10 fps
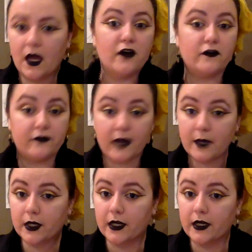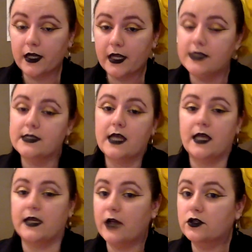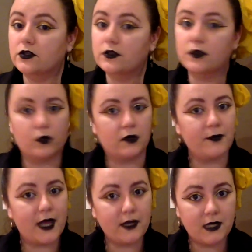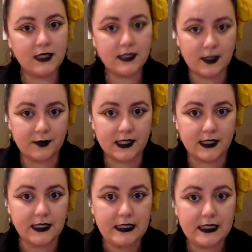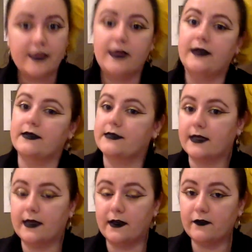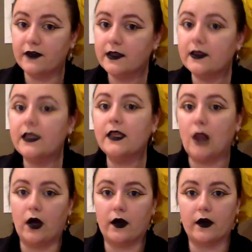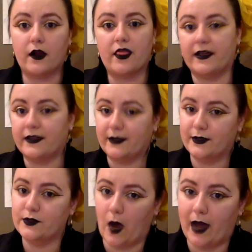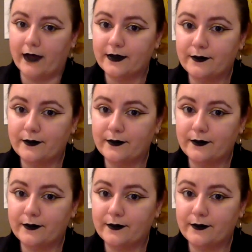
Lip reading: Fiber is a natural or man-made substance that is significantly longer than it is wide.